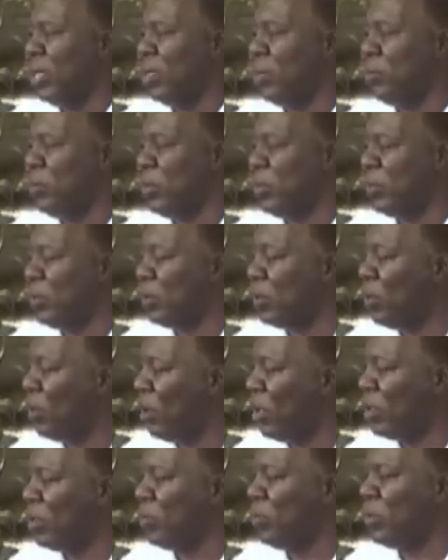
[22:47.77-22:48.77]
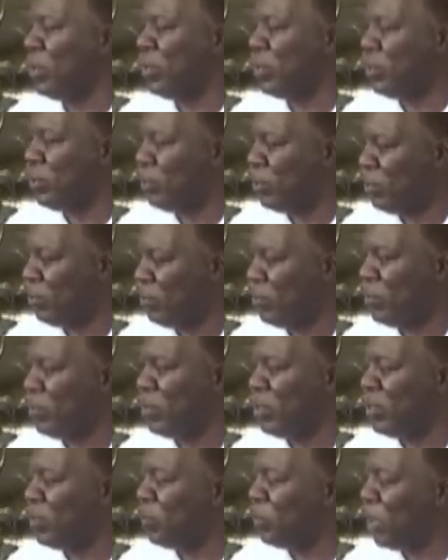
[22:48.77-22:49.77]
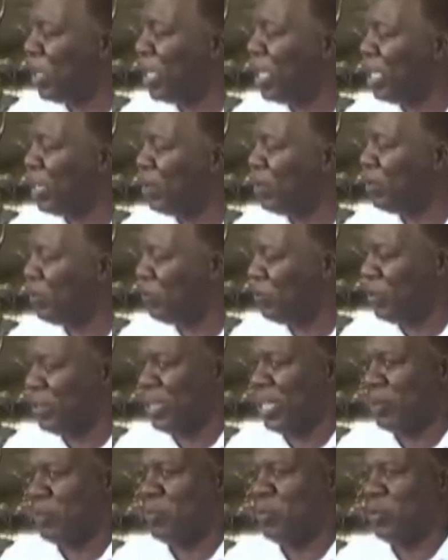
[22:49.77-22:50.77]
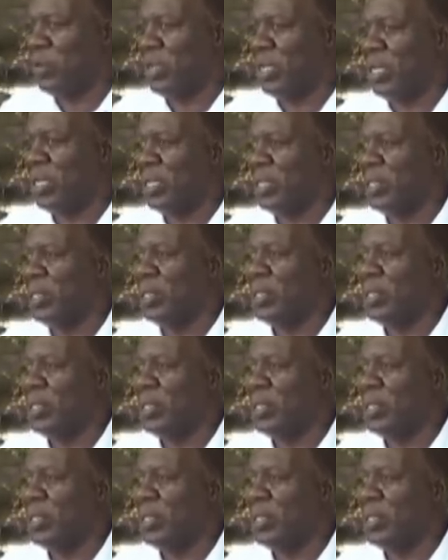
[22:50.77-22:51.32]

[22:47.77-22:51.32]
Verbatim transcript: Uh, Mr. Gordon was the, the spearhead for that project.